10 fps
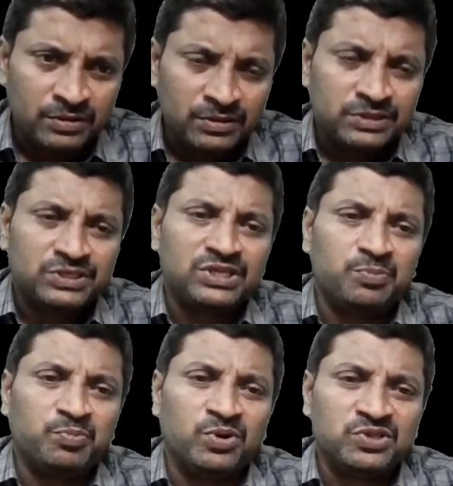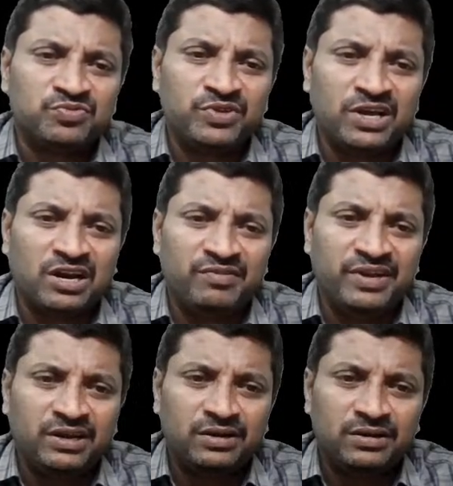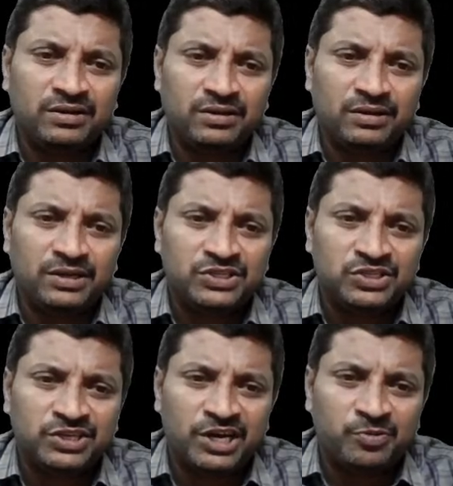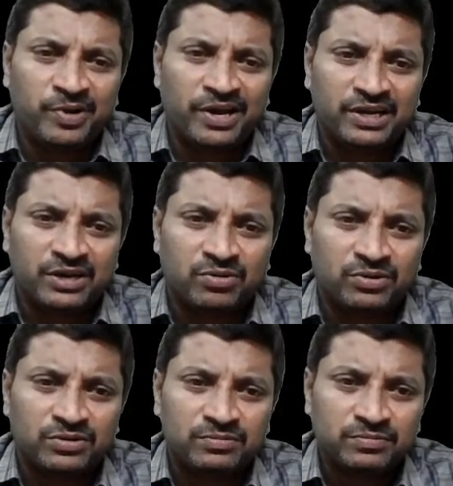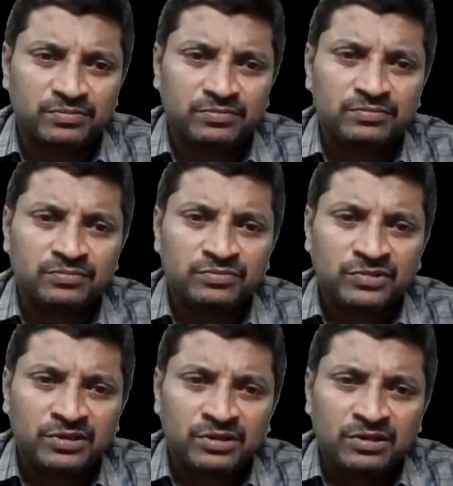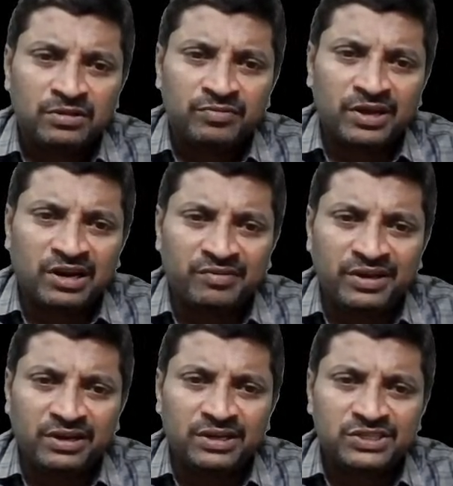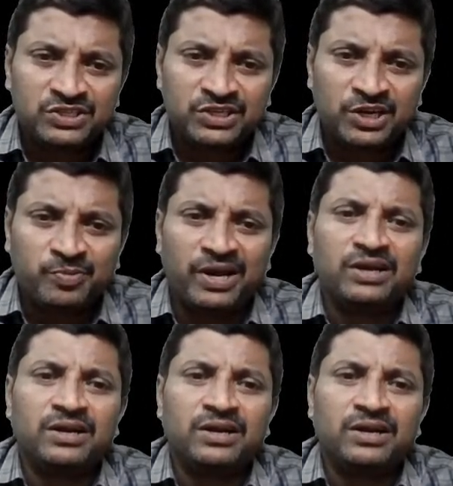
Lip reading: Suppose we are having a state bank account. We are having a state bank